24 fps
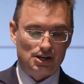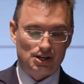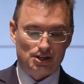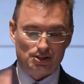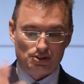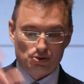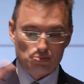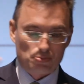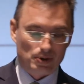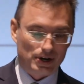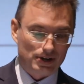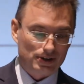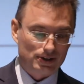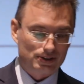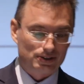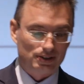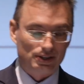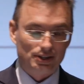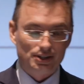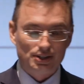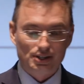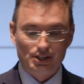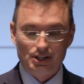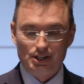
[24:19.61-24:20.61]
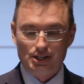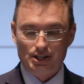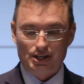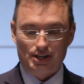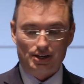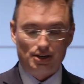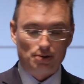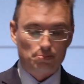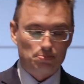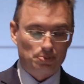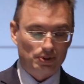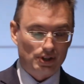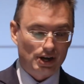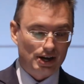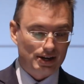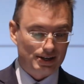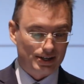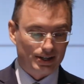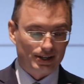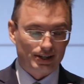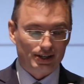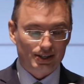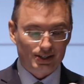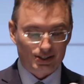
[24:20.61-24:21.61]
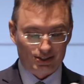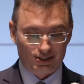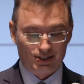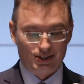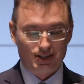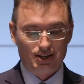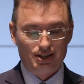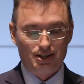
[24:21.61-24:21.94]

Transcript: numerically and then plotting it.